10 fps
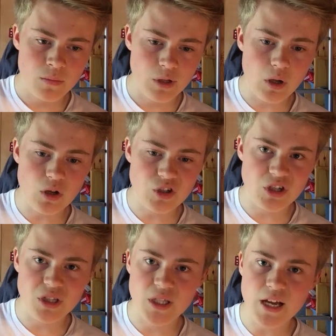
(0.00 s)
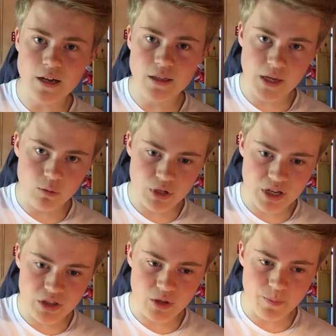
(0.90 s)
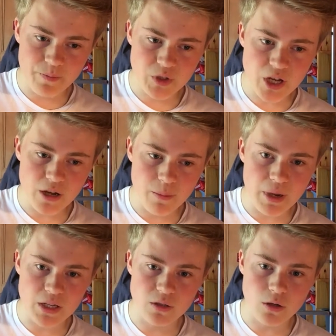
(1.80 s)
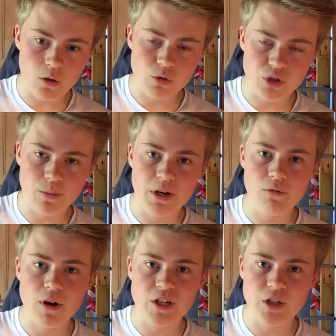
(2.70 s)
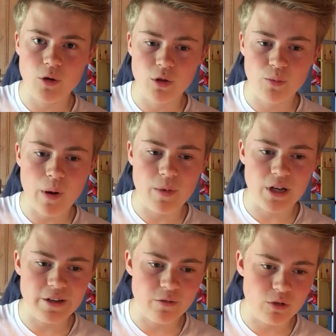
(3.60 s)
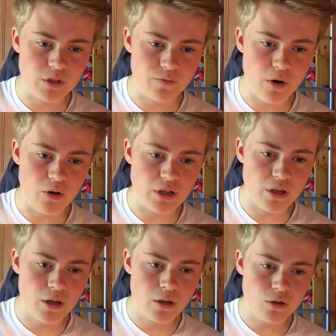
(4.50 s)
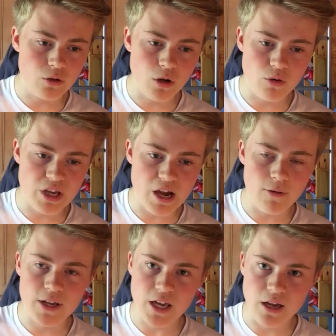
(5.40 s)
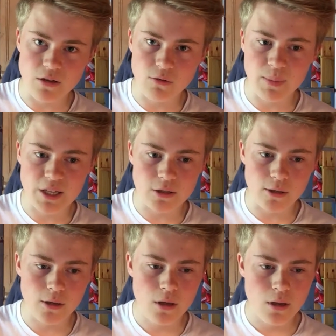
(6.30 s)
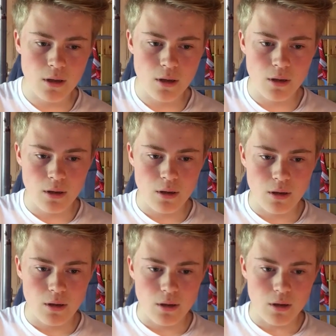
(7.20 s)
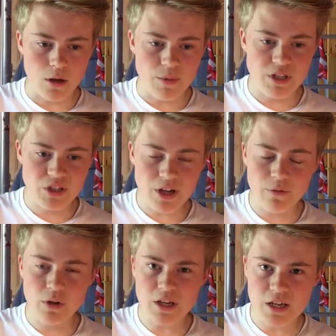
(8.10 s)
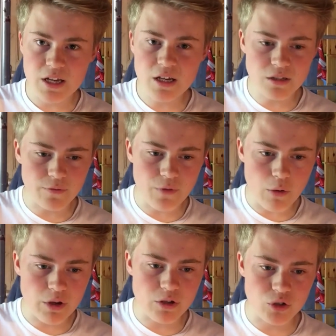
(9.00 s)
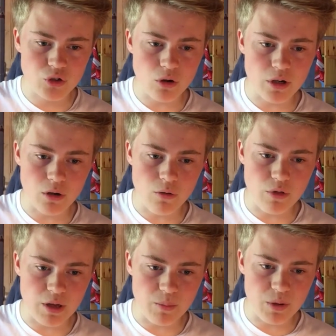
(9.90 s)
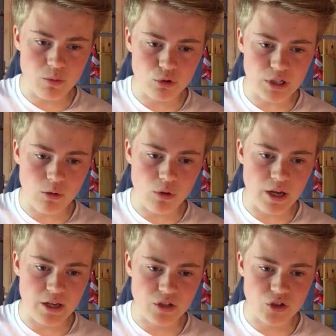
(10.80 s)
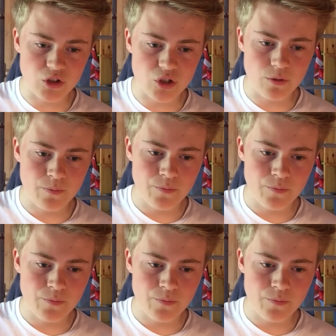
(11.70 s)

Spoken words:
last season. He had the second best goals to minute ratio in the Premier League, which is very good. Only Harry Kane got better. He is a very good striker. I don't think people doubt that. It's just